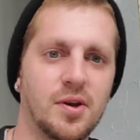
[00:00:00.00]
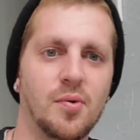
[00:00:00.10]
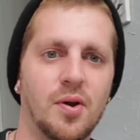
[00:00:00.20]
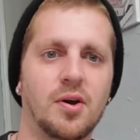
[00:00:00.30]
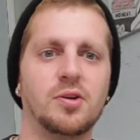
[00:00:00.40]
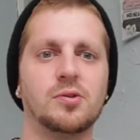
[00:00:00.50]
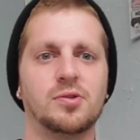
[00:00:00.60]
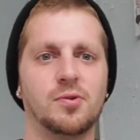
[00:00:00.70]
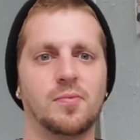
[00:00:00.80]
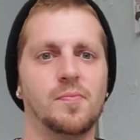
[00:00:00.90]
Going on
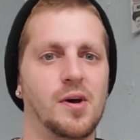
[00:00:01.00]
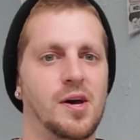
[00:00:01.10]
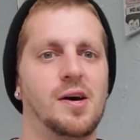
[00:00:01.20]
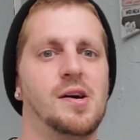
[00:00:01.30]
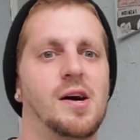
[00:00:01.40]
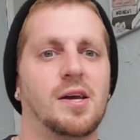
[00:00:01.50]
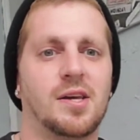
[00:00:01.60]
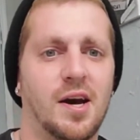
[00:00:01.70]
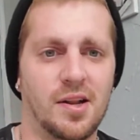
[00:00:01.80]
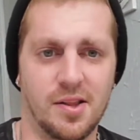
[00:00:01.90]
YouTube?
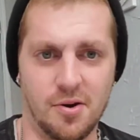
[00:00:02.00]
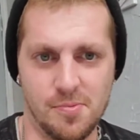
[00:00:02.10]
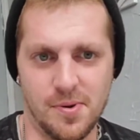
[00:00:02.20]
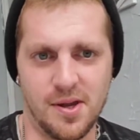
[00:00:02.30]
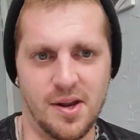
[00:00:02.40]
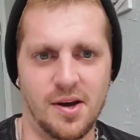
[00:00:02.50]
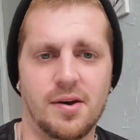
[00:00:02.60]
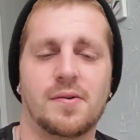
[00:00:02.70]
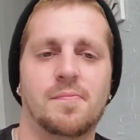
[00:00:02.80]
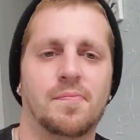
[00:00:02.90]
Got a little bit
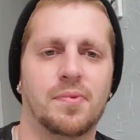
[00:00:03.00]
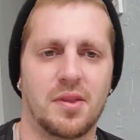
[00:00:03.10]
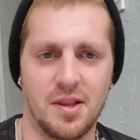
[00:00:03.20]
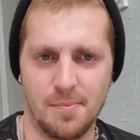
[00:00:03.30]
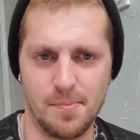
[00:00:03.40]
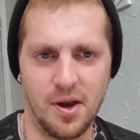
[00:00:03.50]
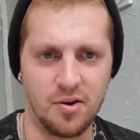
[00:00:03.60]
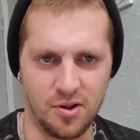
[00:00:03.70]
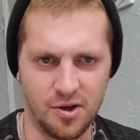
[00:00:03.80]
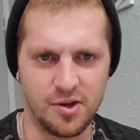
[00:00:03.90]

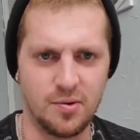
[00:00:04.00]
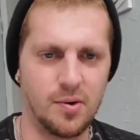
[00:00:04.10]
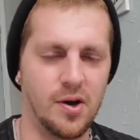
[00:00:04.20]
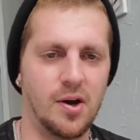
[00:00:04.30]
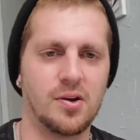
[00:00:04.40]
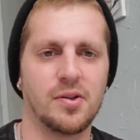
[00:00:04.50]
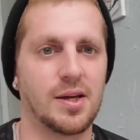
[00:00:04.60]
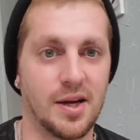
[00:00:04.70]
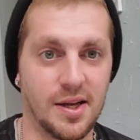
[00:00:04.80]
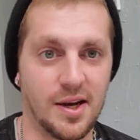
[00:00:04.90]
better look going on.
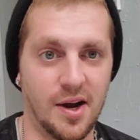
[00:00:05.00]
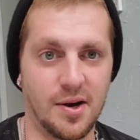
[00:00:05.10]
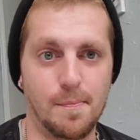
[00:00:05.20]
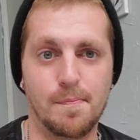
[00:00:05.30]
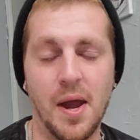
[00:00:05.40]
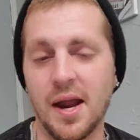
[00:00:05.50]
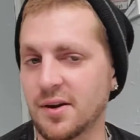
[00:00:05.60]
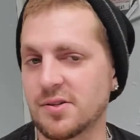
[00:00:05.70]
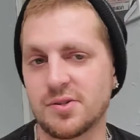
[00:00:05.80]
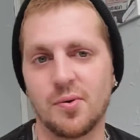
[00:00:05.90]
Gonna get on a
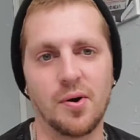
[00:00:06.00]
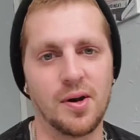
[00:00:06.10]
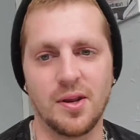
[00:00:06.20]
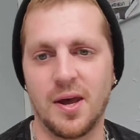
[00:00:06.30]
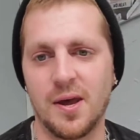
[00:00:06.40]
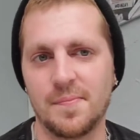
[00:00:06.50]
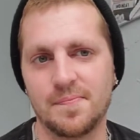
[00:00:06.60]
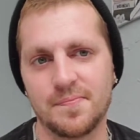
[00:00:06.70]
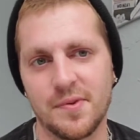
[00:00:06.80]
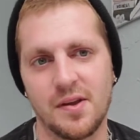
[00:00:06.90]
banger story today.
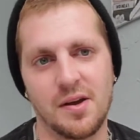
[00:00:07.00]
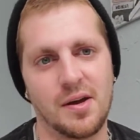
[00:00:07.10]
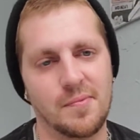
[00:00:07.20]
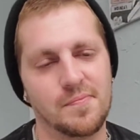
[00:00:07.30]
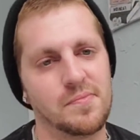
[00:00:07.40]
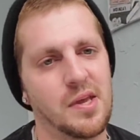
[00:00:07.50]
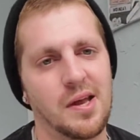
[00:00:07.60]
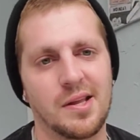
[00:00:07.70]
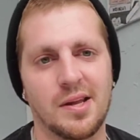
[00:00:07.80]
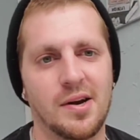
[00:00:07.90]

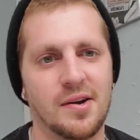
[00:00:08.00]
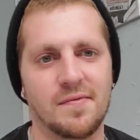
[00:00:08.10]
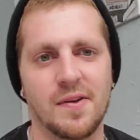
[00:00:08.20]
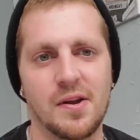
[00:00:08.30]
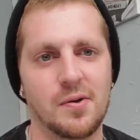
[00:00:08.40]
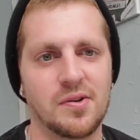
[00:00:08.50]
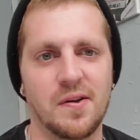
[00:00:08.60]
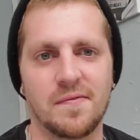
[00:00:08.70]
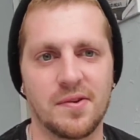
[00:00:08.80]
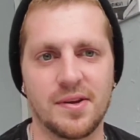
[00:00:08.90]
Had to get on a video,
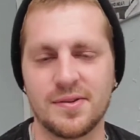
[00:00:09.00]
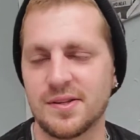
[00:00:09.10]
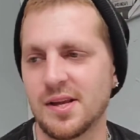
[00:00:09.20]
definitely.